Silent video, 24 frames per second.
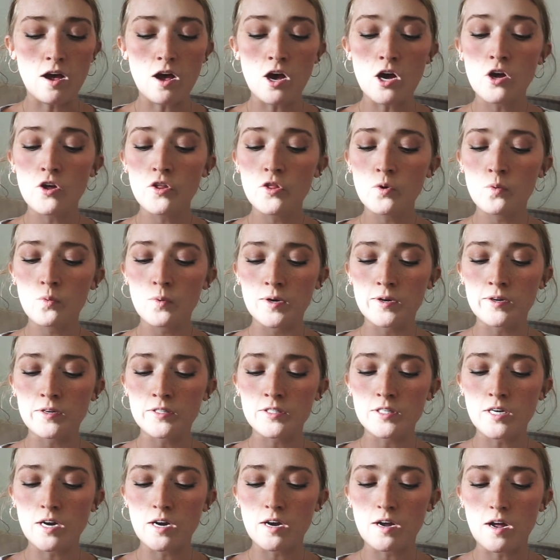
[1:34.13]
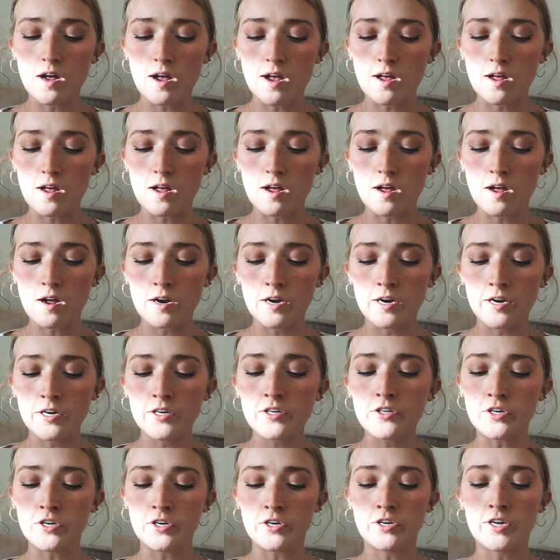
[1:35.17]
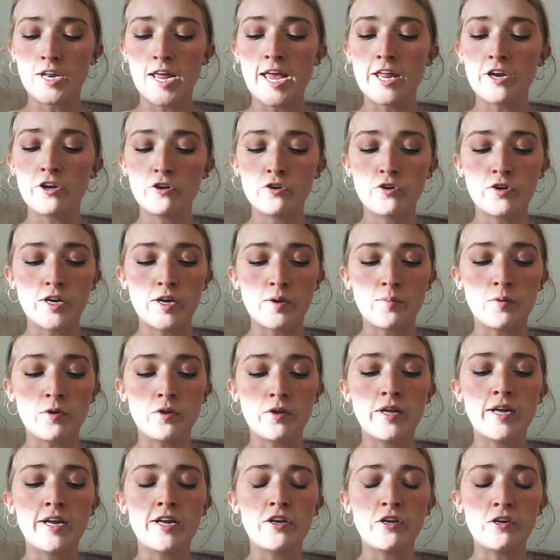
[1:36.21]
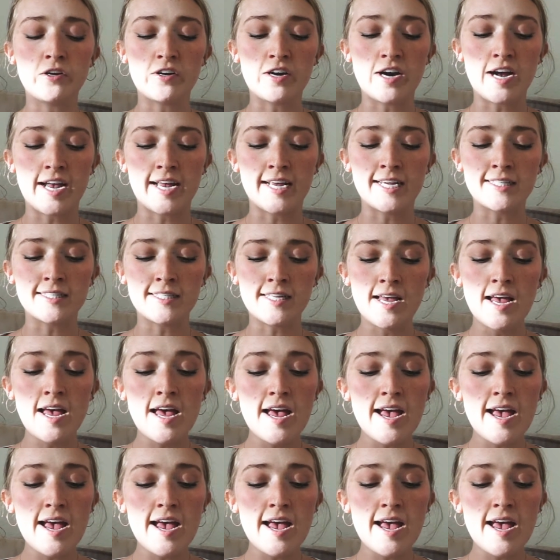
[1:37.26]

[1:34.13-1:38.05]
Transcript: All the world are good and agreeable in your eyes.